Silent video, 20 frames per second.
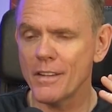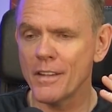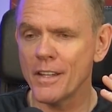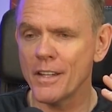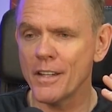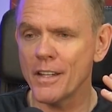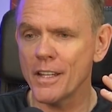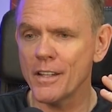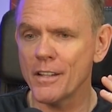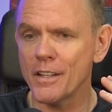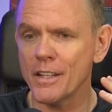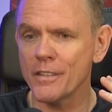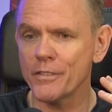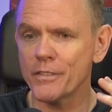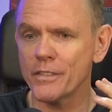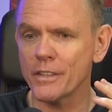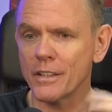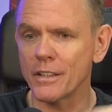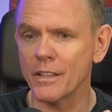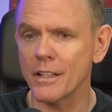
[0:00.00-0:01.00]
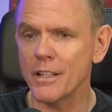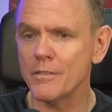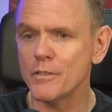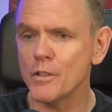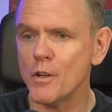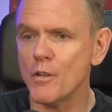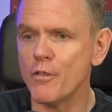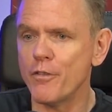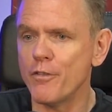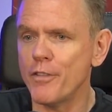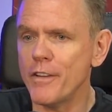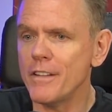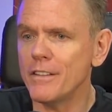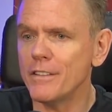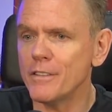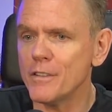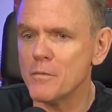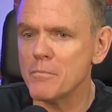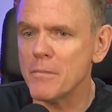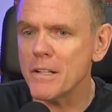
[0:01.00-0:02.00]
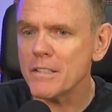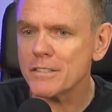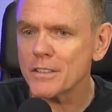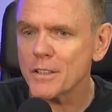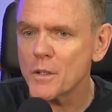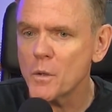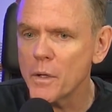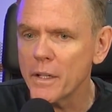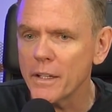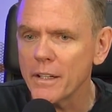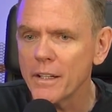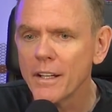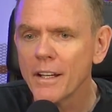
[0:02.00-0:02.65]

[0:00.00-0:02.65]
If the glove don't fit, you must acquit.